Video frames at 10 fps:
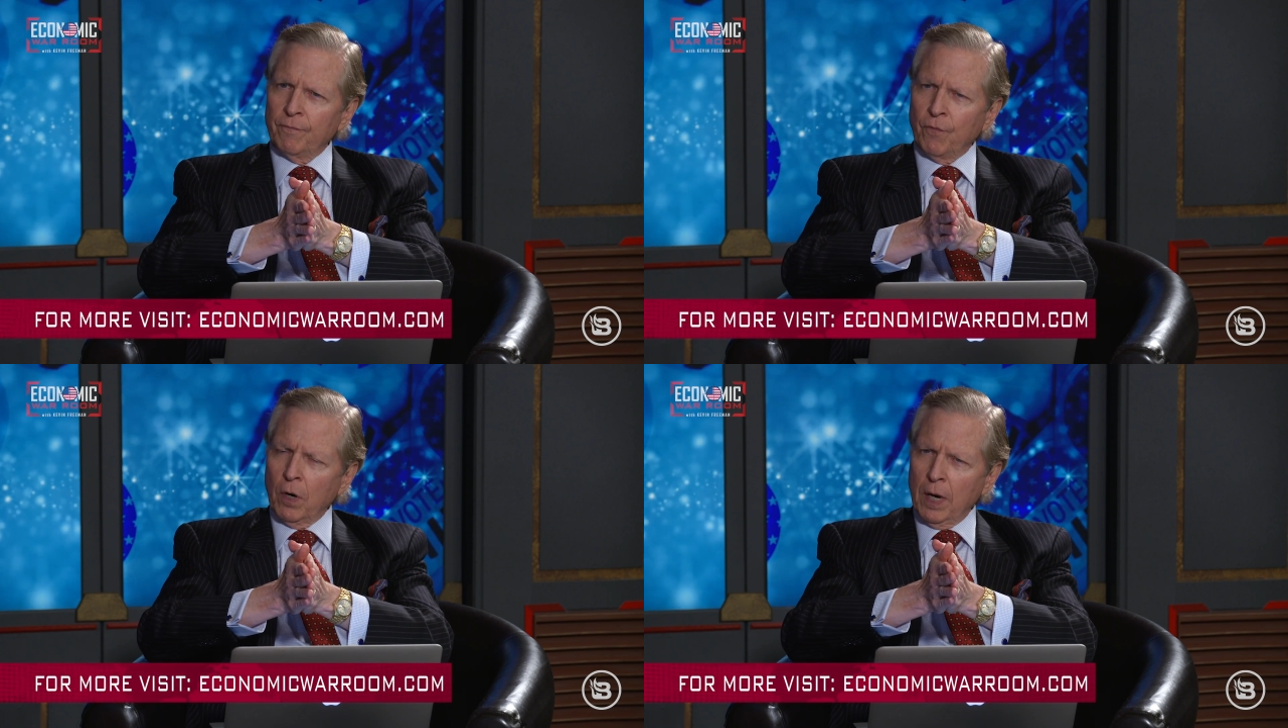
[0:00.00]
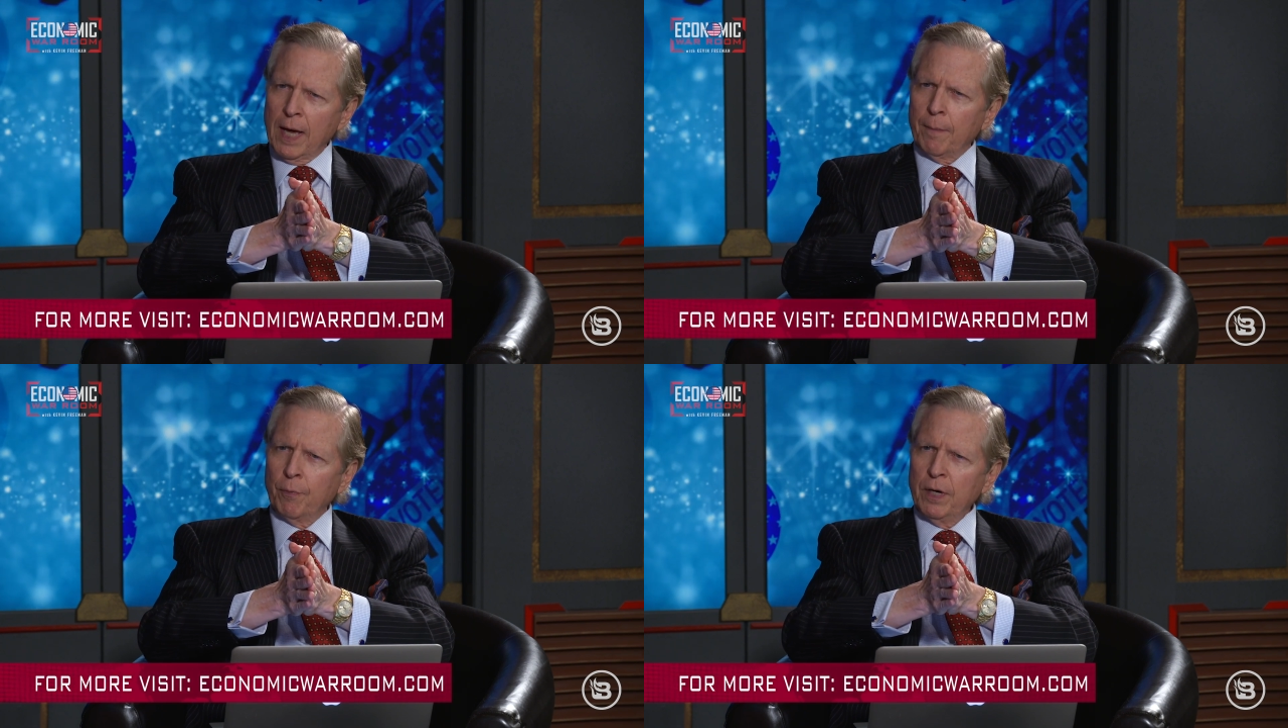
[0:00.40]
for a
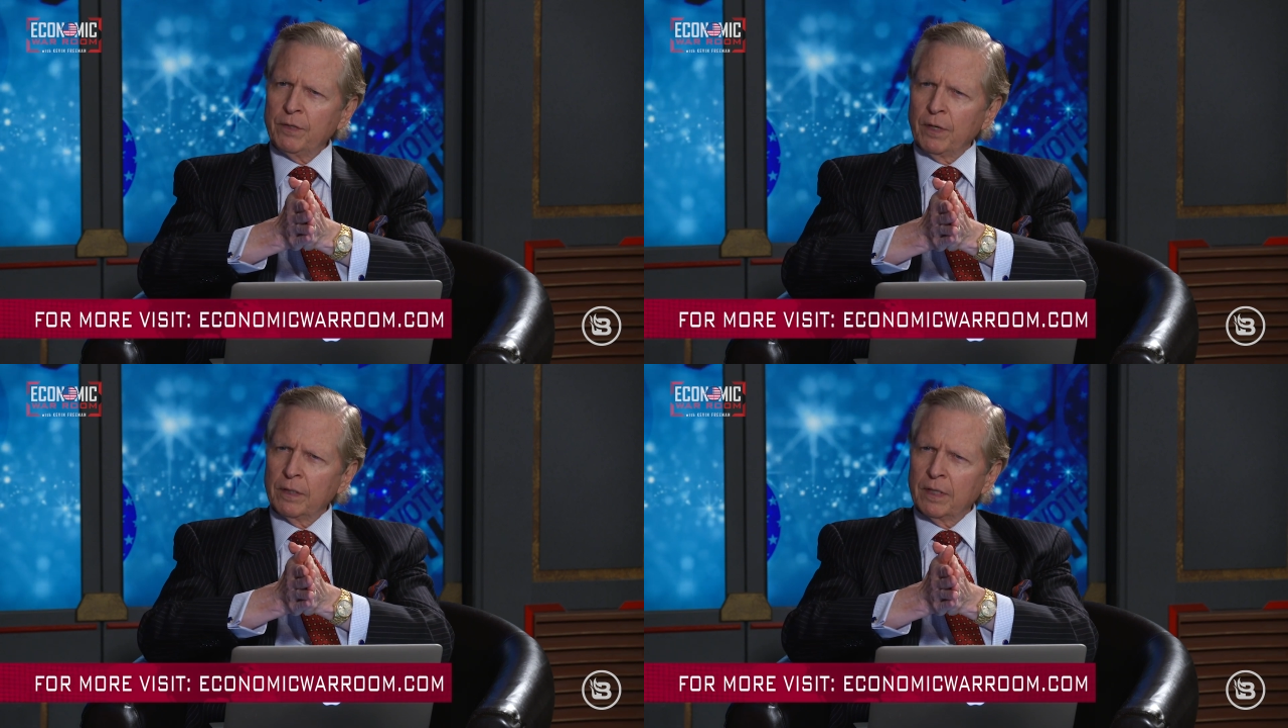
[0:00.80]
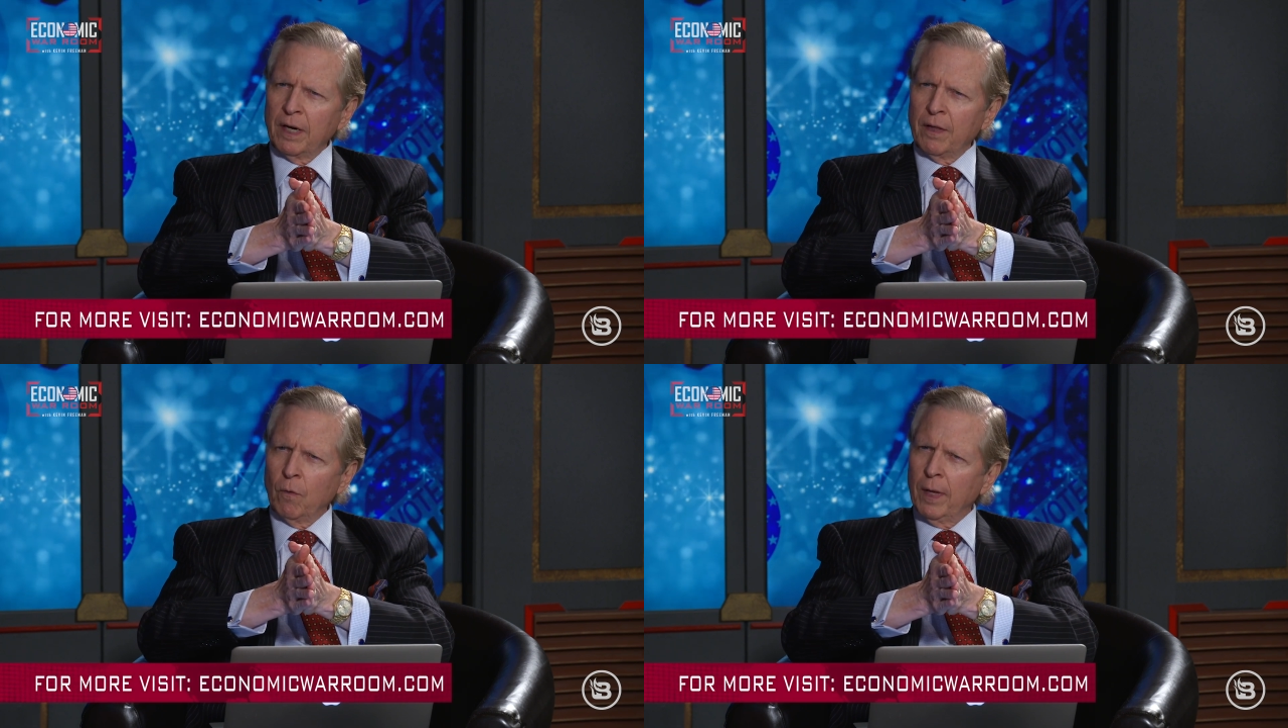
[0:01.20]
lot of precincts. And
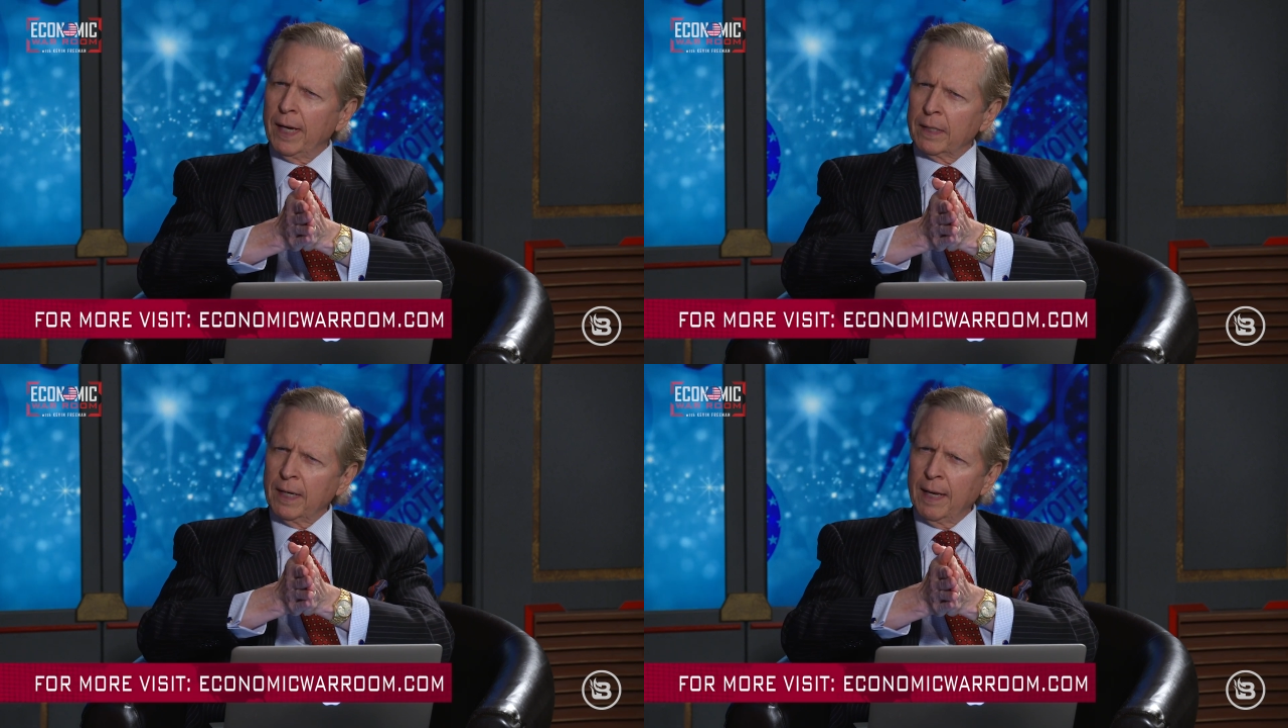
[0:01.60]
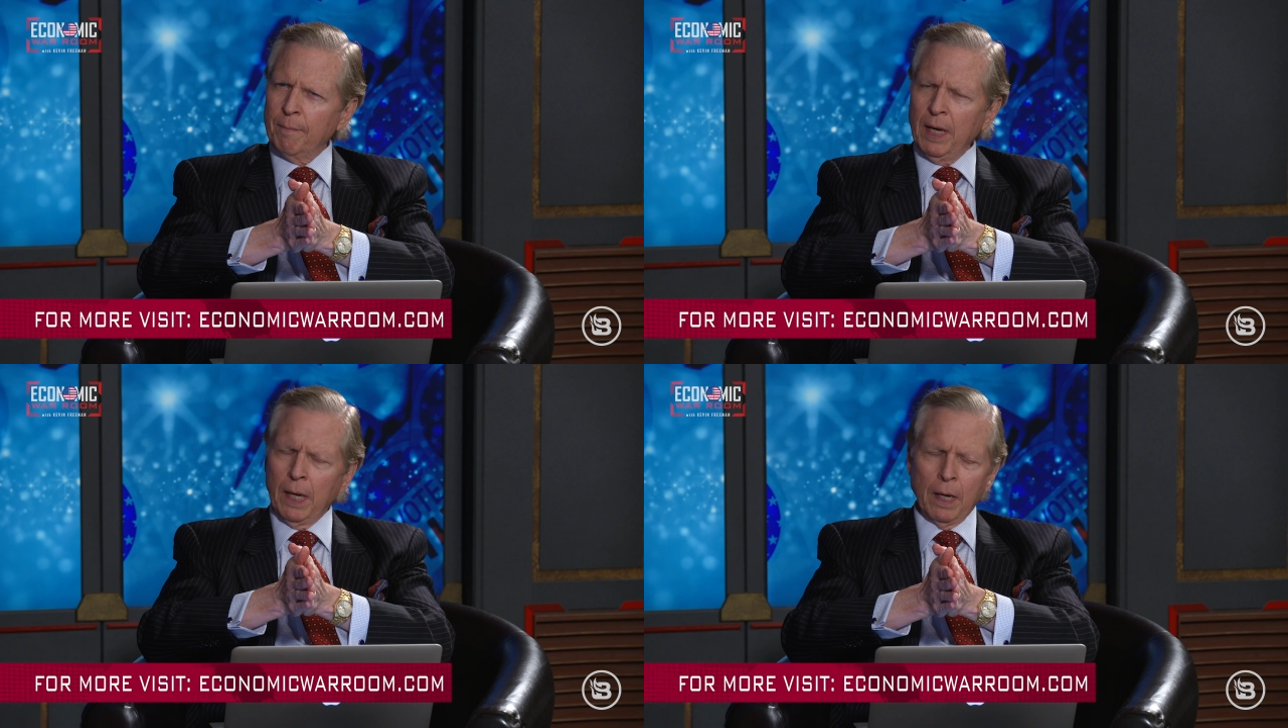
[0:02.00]
I thought, well, how can that
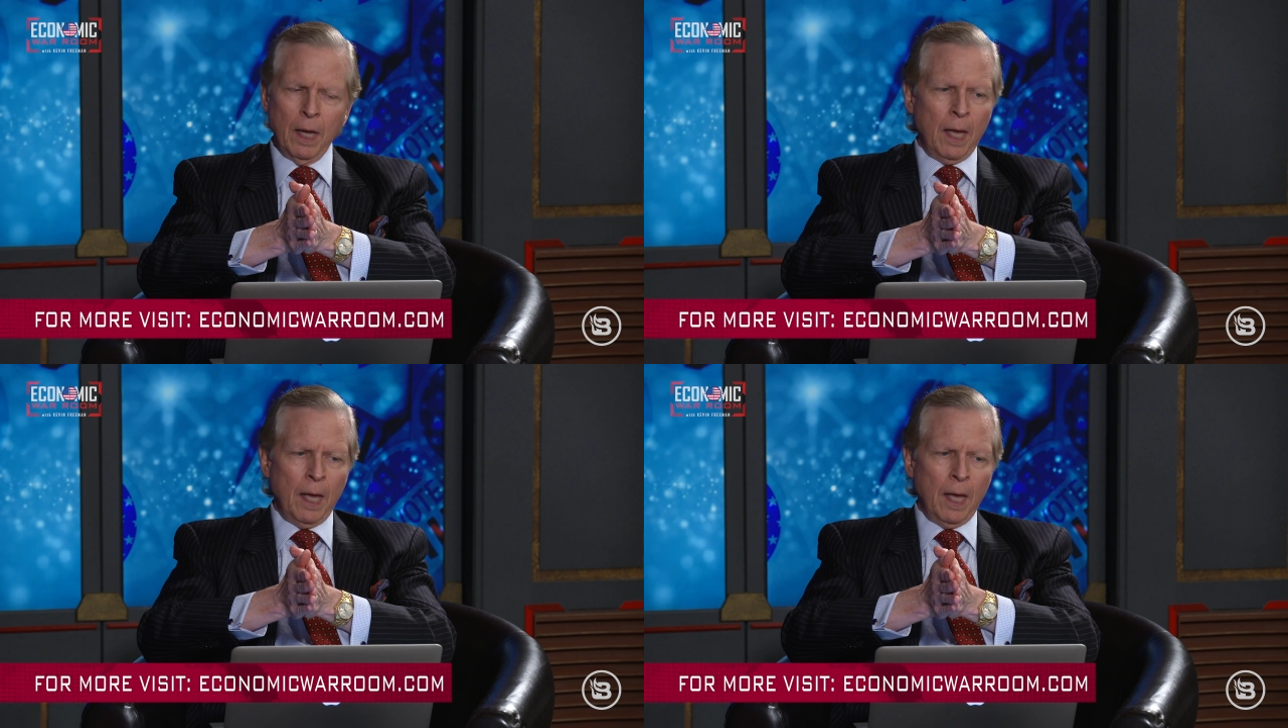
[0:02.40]
be?